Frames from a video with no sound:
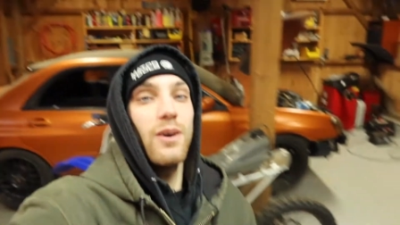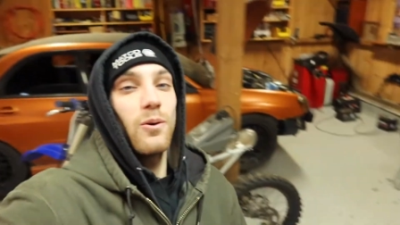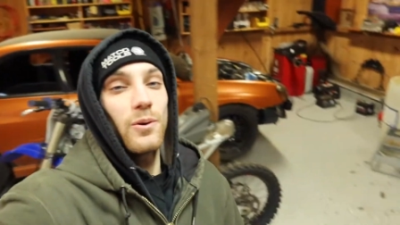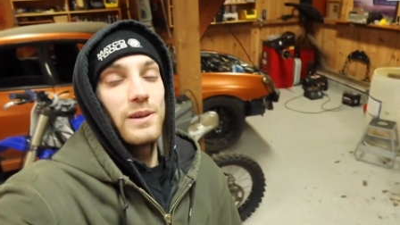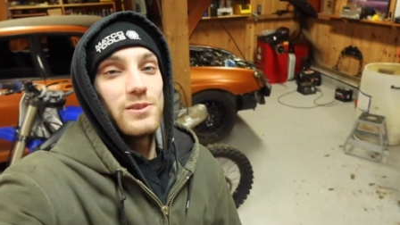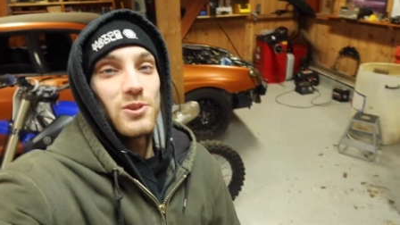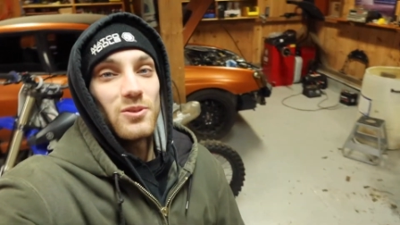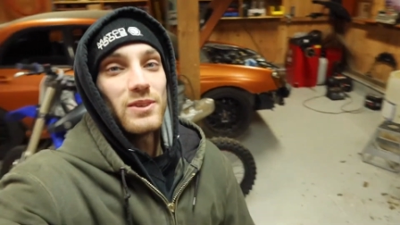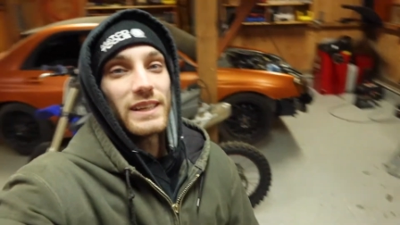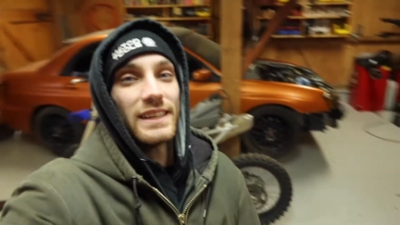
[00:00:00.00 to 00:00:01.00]
orange
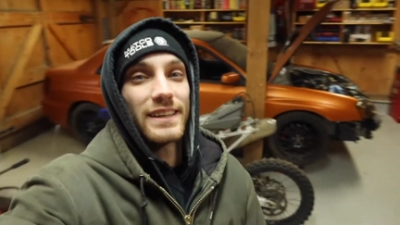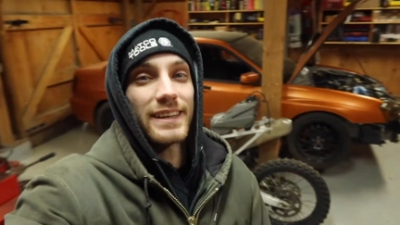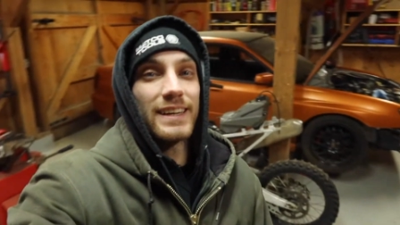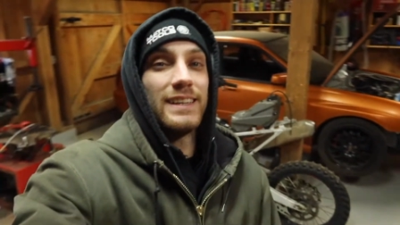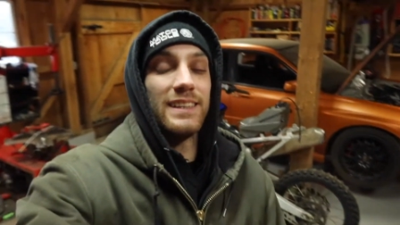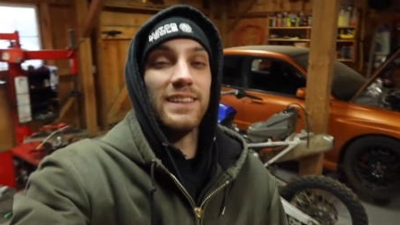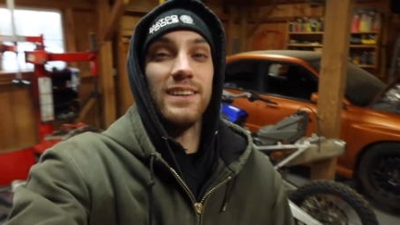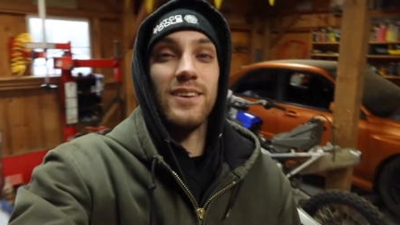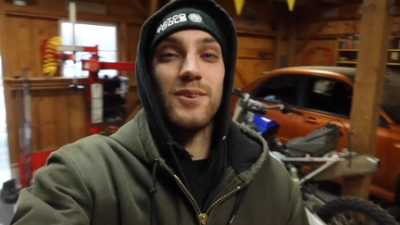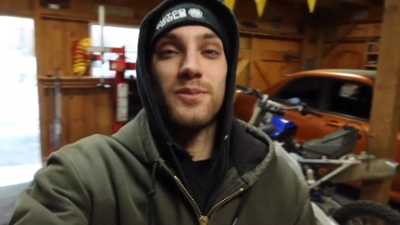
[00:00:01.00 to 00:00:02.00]
over here.
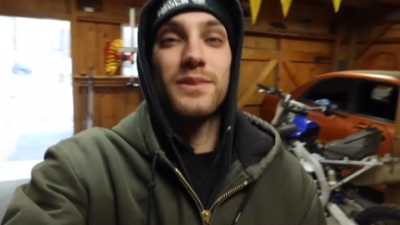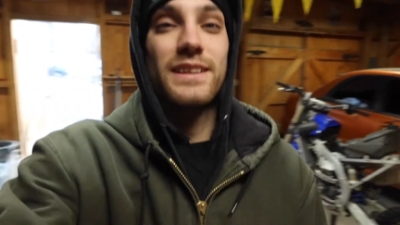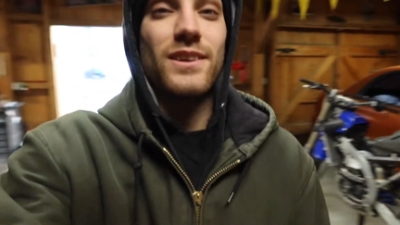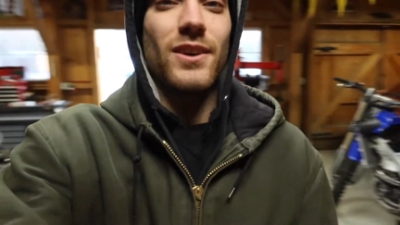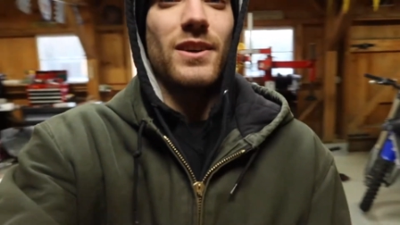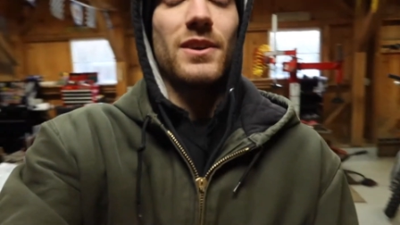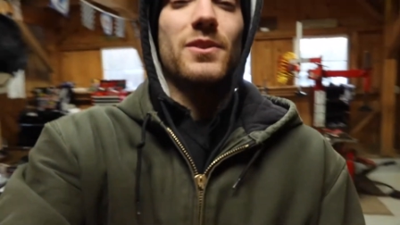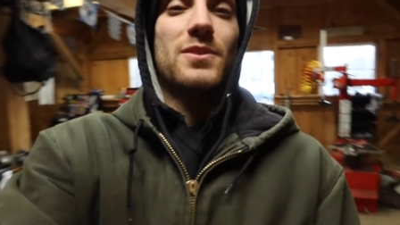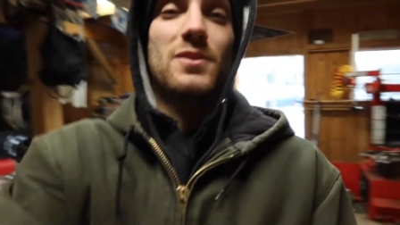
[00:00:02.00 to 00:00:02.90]
Hopefully it all goes